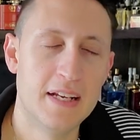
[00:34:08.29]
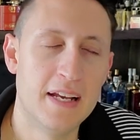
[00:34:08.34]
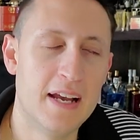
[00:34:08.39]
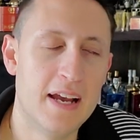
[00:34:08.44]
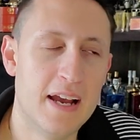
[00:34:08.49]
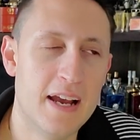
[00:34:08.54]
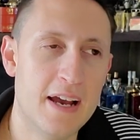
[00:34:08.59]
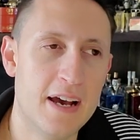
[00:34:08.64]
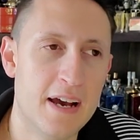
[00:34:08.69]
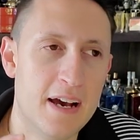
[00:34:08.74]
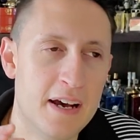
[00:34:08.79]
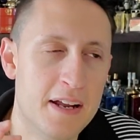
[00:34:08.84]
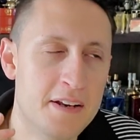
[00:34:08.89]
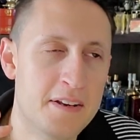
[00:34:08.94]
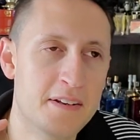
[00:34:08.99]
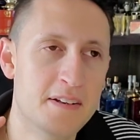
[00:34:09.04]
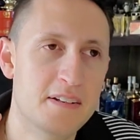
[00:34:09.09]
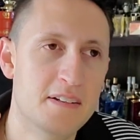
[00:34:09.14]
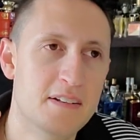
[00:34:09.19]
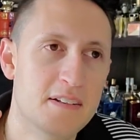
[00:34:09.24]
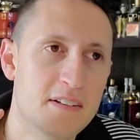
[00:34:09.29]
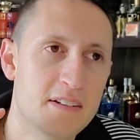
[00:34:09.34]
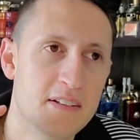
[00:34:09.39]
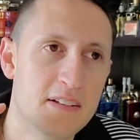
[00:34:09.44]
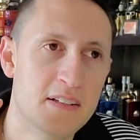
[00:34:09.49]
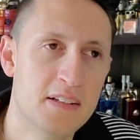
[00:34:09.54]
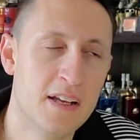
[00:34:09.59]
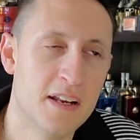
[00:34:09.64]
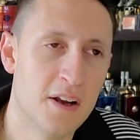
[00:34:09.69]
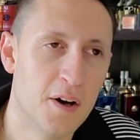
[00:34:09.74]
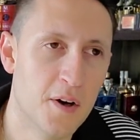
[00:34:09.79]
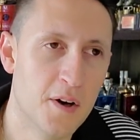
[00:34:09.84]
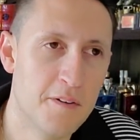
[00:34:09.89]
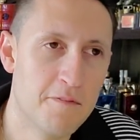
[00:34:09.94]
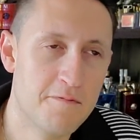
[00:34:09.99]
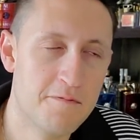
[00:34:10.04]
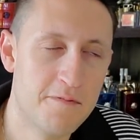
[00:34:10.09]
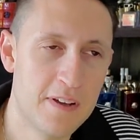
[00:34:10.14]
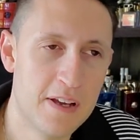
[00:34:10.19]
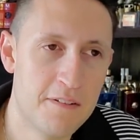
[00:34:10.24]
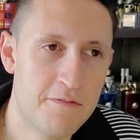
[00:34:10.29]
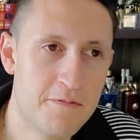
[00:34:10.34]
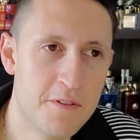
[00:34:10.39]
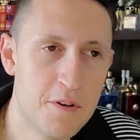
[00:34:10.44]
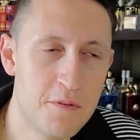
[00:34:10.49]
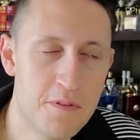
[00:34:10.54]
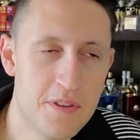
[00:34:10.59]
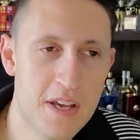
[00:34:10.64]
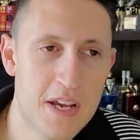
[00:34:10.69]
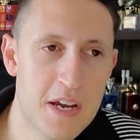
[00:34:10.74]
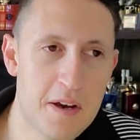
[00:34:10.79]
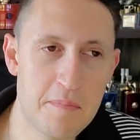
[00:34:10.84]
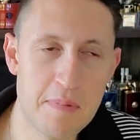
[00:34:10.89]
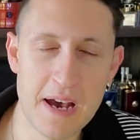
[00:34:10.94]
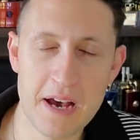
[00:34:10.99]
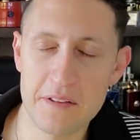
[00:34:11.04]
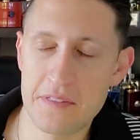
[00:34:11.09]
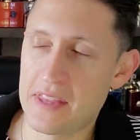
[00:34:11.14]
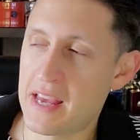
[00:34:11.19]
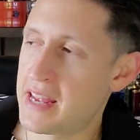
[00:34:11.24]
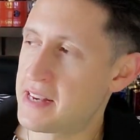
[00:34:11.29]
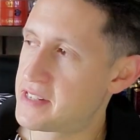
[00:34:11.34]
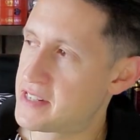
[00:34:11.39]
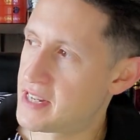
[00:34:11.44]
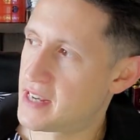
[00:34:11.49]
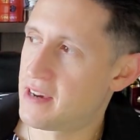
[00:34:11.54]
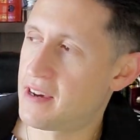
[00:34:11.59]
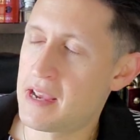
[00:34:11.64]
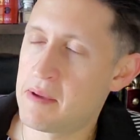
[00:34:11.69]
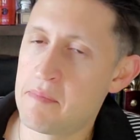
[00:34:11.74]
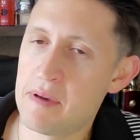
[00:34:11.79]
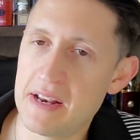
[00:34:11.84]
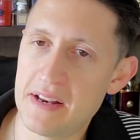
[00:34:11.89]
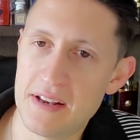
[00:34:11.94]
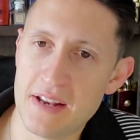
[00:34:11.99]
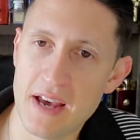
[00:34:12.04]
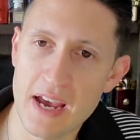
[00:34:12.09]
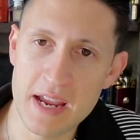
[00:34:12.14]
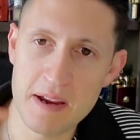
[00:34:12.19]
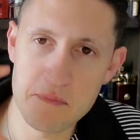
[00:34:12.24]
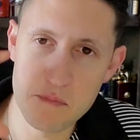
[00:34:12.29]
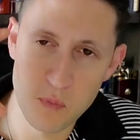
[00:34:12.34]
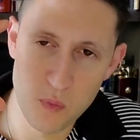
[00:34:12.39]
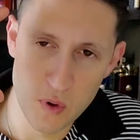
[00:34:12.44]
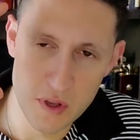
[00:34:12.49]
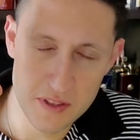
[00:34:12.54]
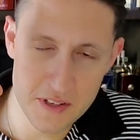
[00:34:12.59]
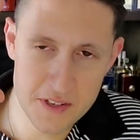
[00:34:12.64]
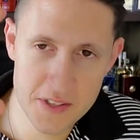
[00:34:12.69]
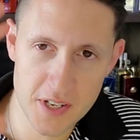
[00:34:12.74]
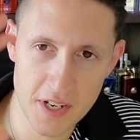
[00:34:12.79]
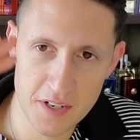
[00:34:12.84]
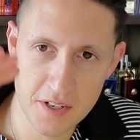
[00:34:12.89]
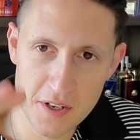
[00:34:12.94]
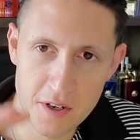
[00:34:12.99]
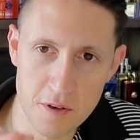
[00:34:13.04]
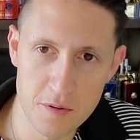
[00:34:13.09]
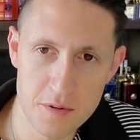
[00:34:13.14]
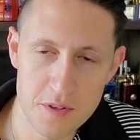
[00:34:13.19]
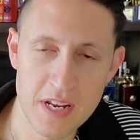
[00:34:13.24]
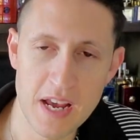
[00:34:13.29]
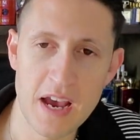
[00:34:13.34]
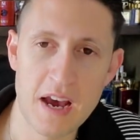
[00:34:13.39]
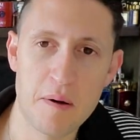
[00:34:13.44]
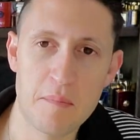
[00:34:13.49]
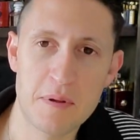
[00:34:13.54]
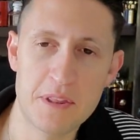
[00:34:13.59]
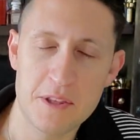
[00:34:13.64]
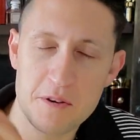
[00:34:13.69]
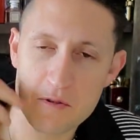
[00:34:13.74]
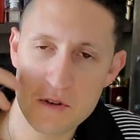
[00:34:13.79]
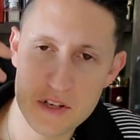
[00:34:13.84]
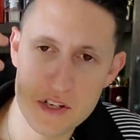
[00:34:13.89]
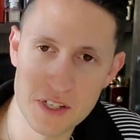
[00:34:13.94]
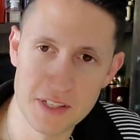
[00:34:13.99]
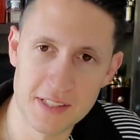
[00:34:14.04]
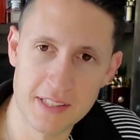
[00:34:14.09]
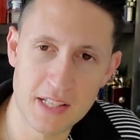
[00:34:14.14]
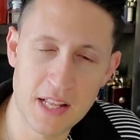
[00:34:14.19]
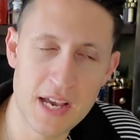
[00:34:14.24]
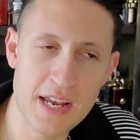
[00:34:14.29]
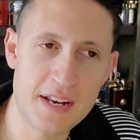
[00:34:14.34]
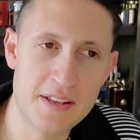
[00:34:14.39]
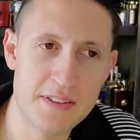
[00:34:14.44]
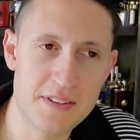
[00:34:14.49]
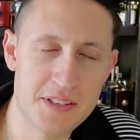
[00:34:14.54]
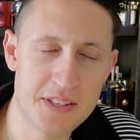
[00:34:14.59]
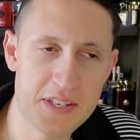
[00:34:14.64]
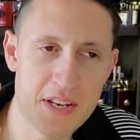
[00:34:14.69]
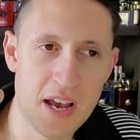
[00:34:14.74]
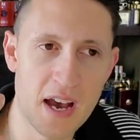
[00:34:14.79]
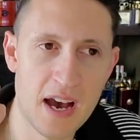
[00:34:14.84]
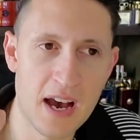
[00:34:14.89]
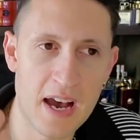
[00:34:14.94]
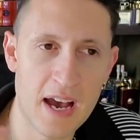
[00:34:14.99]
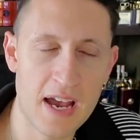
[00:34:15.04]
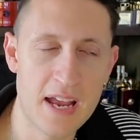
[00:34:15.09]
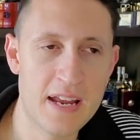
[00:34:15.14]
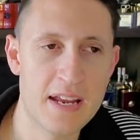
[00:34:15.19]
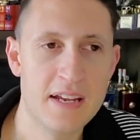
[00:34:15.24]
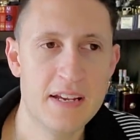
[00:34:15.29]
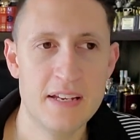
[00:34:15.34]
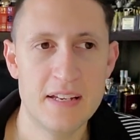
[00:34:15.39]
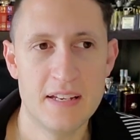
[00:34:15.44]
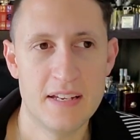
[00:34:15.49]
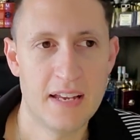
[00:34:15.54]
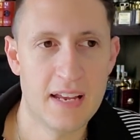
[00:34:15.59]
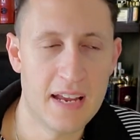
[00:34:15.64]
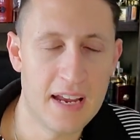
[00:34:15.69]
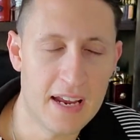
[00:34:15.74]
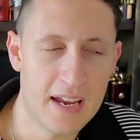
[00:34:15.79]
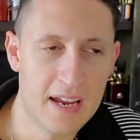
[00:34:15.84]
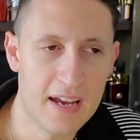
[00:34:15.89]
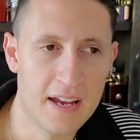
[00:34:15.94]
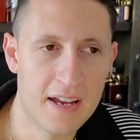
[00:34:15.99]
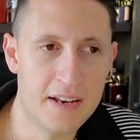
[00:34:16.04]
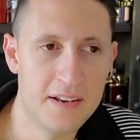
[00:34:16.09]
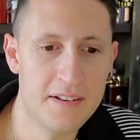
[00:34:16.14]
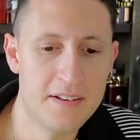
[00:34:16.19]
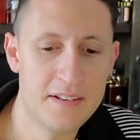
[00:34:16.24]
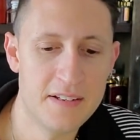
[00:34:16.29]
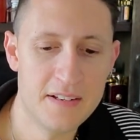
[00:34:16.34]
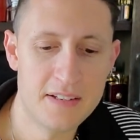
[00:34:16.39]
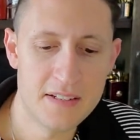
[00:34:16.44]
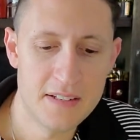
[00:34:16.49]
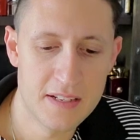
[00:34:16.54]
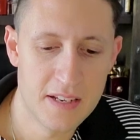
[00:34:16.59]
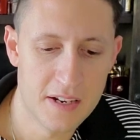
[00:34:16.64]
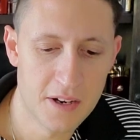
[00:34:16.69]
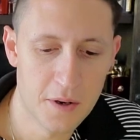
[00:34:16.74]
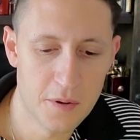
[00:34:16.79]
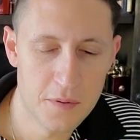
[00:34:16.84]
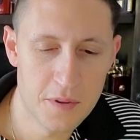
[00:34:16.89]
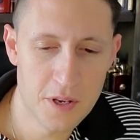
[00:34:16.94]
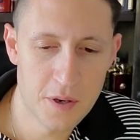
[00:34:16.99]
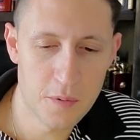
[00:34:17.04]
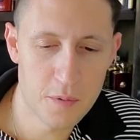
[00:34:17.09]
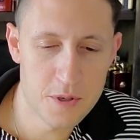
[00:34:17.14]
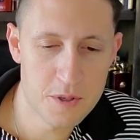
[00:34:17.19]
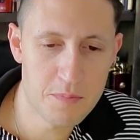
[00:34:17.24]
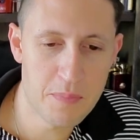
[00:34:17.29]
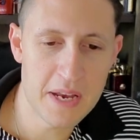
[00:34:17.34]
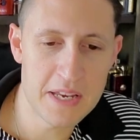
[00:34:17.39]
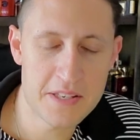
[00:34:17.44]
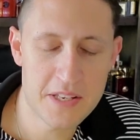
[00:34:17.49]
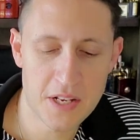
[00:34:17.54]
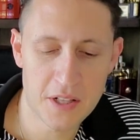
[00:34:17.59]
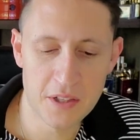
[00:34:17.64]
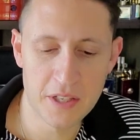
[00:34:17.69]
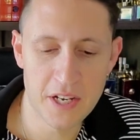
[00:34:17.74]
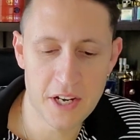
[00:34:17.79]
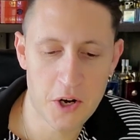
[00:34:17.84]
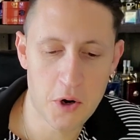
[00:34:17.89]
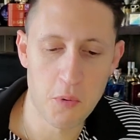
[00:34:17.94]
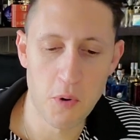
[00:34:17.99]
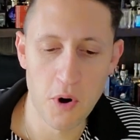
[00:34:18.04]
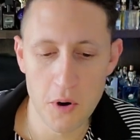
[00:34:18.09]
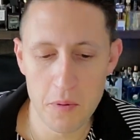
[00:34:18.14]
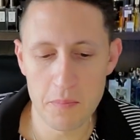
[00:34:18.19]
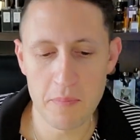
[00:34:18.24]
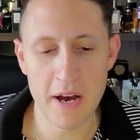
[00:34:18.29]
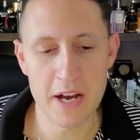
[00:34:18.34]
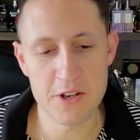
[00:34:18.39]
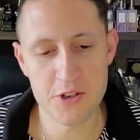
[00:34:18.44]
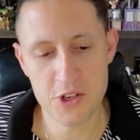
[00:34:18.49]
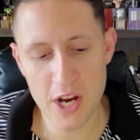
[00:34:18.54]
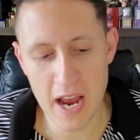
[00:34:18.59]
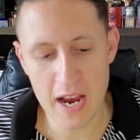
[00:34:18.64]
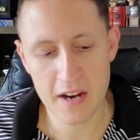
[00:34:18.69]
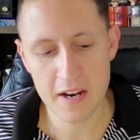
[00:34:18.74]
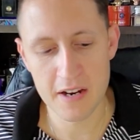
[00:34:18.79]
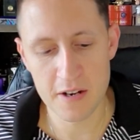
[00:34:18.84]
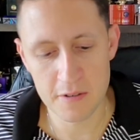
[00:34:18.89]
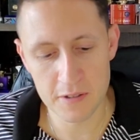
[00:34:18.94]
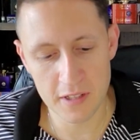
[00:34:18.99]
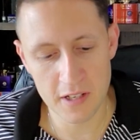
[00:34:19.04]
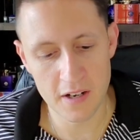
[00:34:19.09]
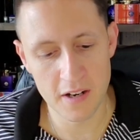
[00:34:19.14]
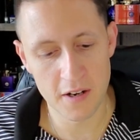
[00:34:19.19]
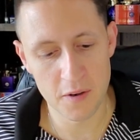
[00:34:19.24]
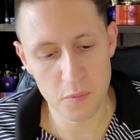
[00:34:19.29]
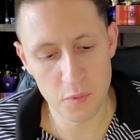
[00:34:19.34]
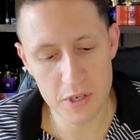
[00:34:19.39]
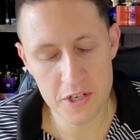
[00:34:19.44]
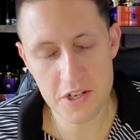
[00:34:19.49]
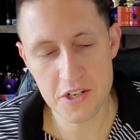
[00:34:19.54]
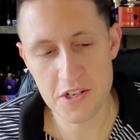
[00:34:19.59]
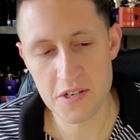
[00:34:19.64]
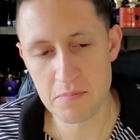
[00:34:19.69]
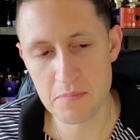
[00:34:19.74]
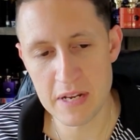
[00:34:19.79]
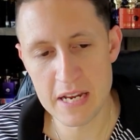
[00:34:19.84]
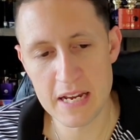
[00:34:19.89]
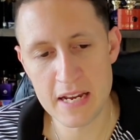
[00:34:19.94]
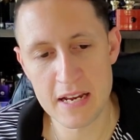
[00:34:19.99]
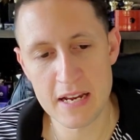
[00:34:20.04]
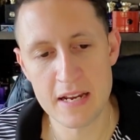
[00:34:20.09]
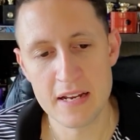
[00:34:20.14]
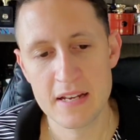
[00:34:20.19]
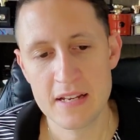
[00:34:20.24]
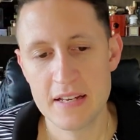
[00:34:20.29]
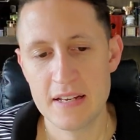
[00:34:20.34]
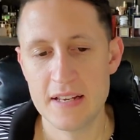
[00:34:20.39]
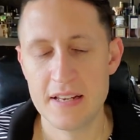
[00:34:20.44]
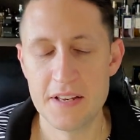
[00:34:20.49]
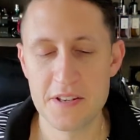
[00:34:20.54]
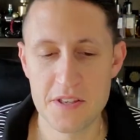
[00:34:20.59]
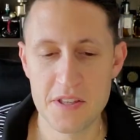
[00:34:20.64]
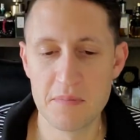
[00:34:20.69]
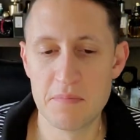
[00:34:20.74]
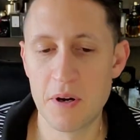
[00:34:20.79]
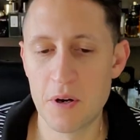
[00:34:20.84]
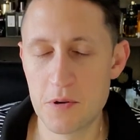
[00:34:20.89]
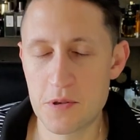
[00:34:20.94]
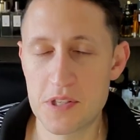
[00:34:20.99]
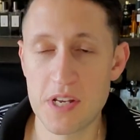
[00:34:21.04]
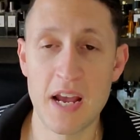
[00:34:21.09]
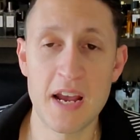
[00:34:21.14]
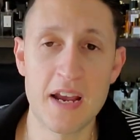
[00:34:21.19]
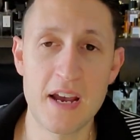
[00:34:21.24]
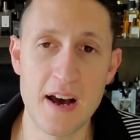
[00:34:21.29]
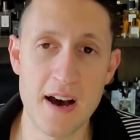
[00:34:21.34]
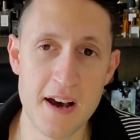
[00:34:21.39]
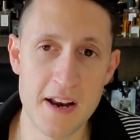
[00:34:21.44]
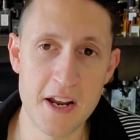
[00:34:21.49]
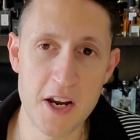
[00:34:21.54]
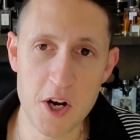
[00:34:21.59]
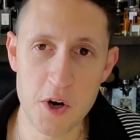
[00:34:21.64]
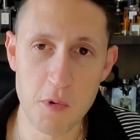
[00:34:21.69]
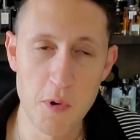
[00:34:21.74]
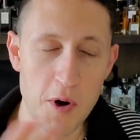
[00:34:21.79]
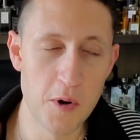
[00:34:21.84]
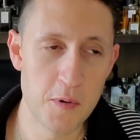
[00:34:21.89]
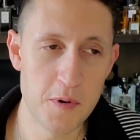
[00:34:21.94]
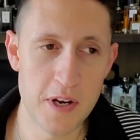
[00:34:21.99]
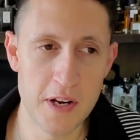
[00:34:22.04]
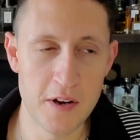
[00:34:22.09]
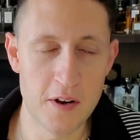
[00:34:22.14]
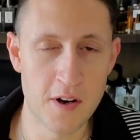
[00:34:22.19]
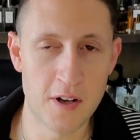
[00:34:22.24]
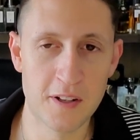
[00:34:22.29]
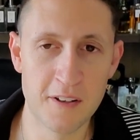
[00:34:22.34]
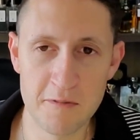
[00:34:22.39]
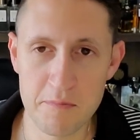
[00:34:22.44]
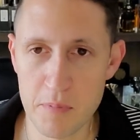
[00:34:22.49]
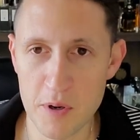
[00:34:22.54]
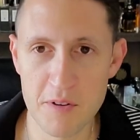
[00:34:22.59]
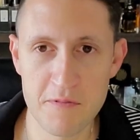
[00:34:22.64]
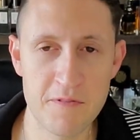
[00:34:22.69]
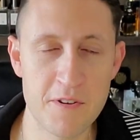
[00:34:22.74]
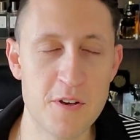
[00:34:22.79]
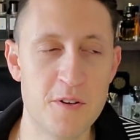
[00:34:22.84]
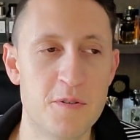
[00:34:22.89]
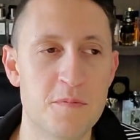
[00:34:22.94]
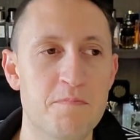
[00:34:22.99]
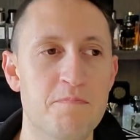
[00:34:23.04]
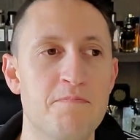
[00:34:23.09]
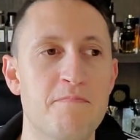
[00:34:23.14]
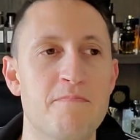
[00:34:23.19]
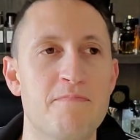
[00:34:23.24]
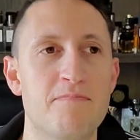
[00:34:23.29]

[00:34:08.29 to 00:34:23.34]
And you know, if, if you think about that time at night when the sun goes down, but there's still light in the sky, and, you know, there was basically a quote by Jacques Guerlain, which to me is the most iconic quote in all of perfume.